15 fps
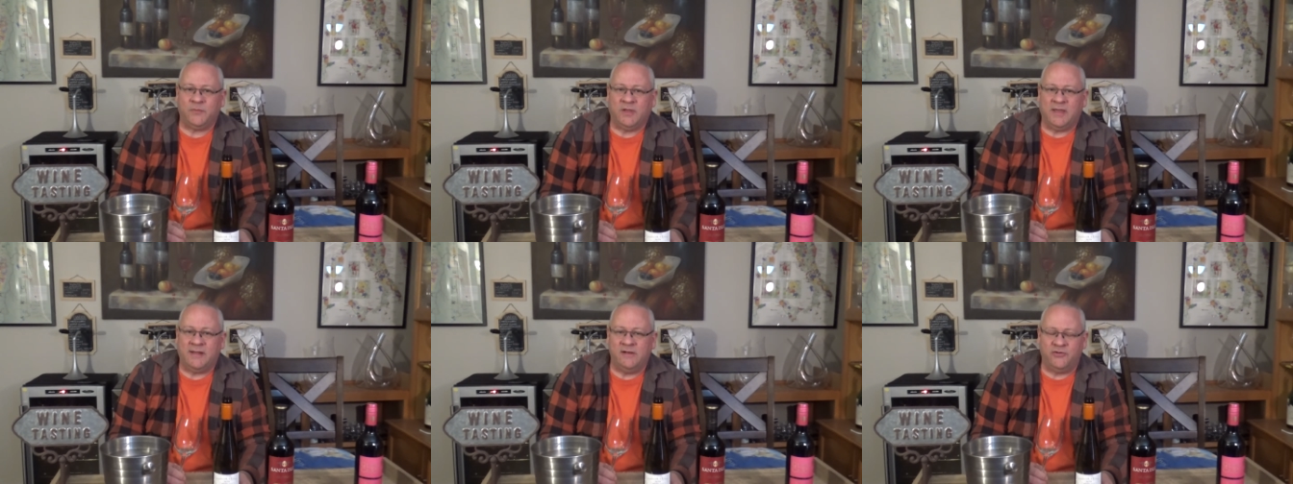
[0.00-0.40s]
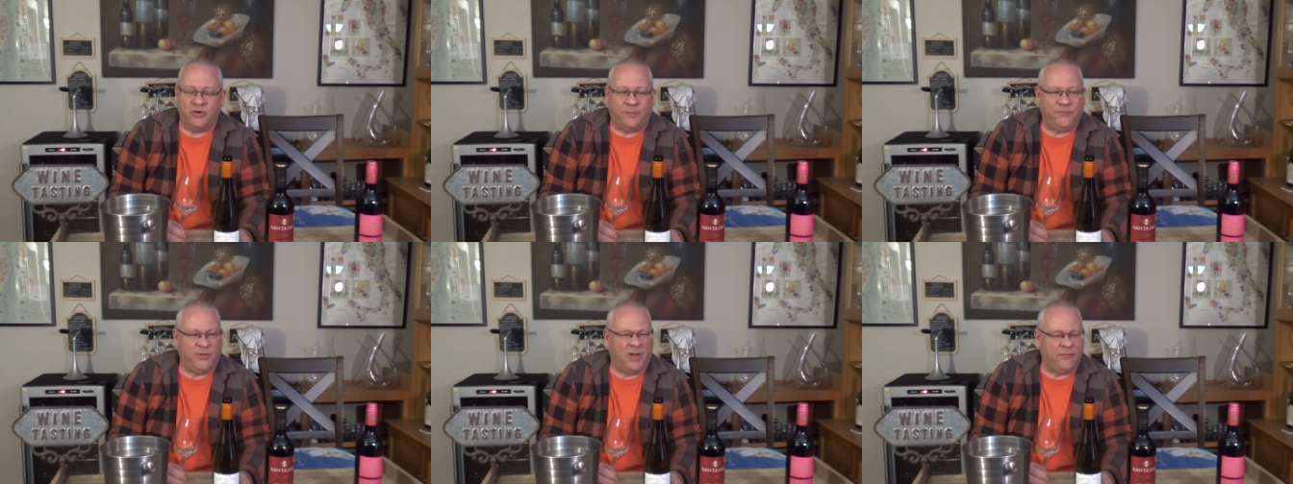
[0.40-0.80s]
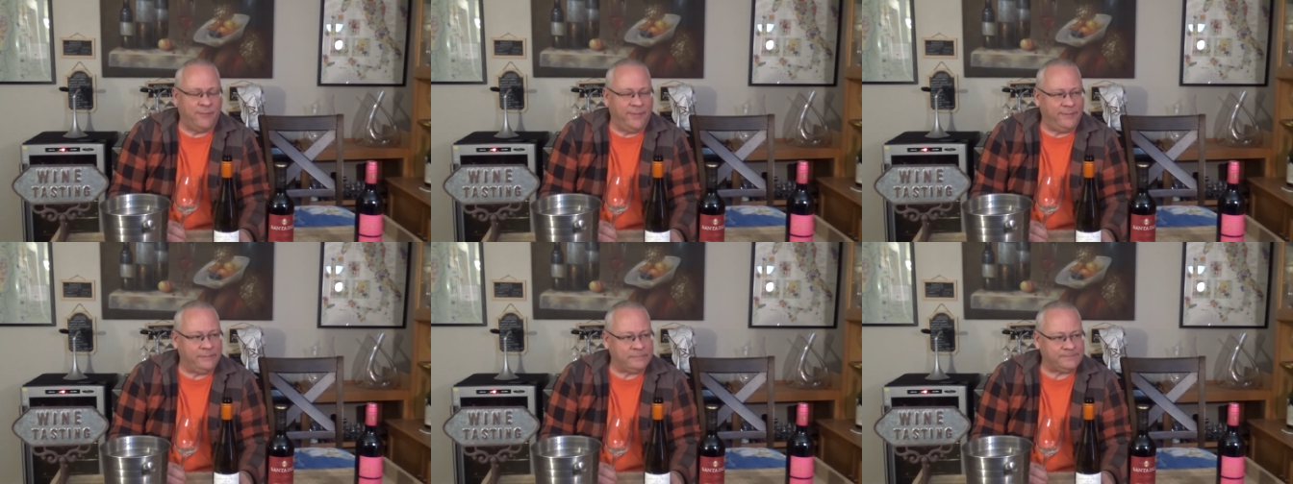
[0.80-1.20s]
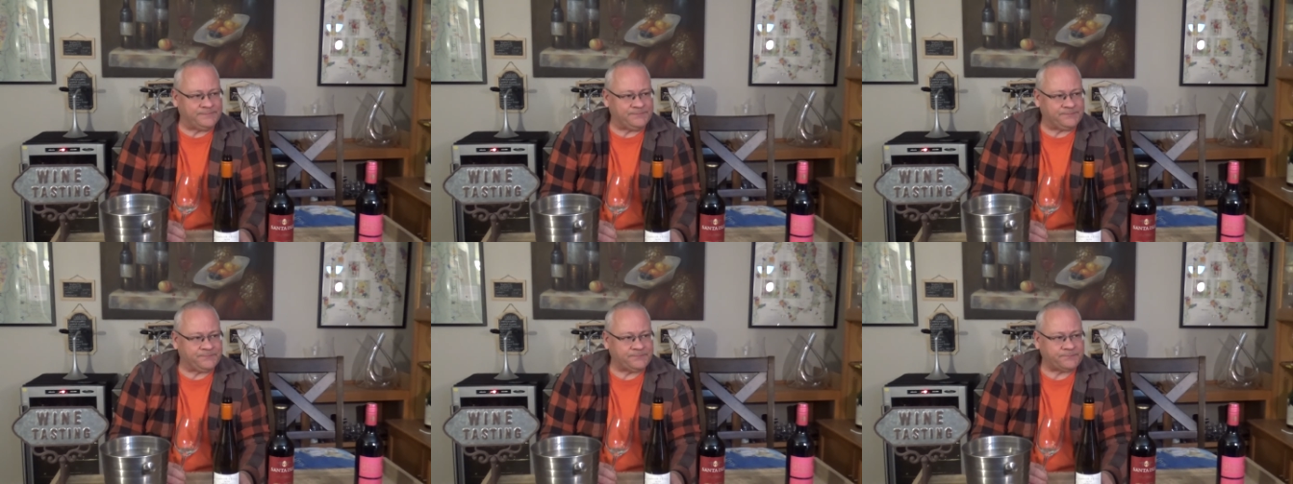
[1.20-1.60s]
kind of drops off a bit.
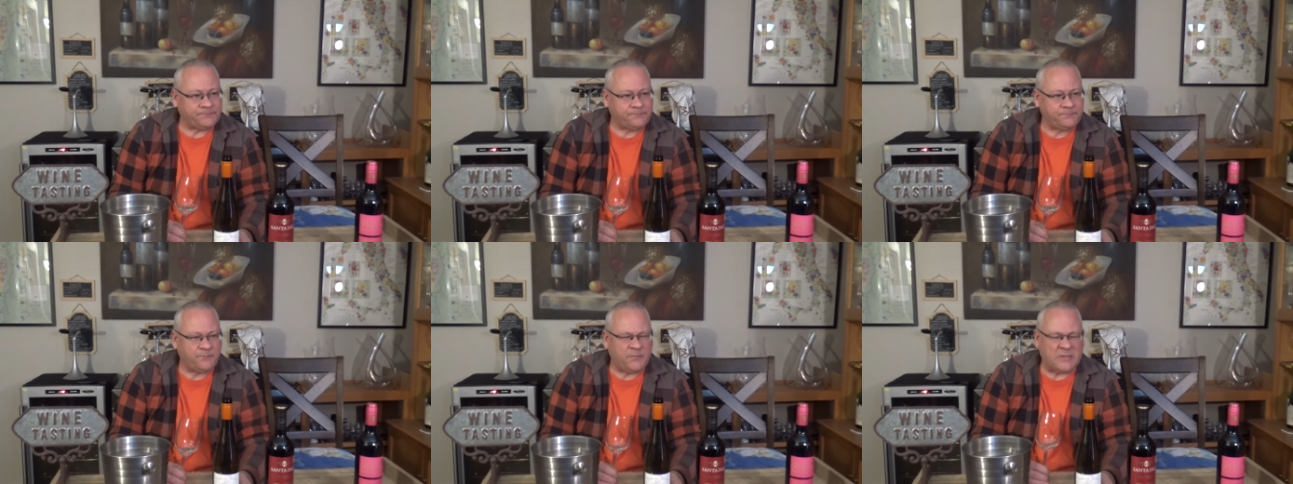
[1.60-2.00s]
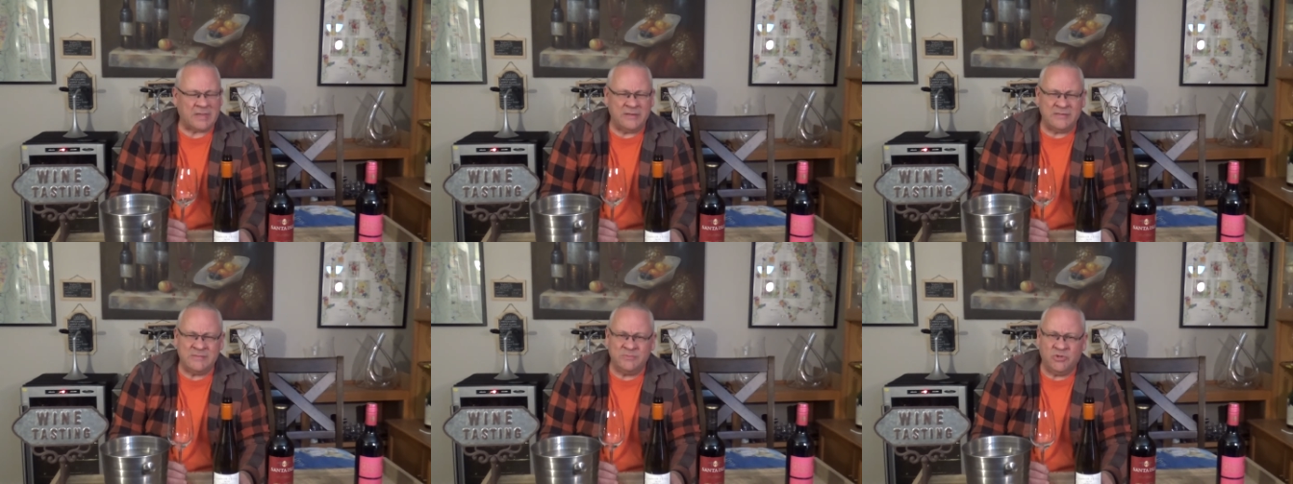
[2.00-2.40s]
There's some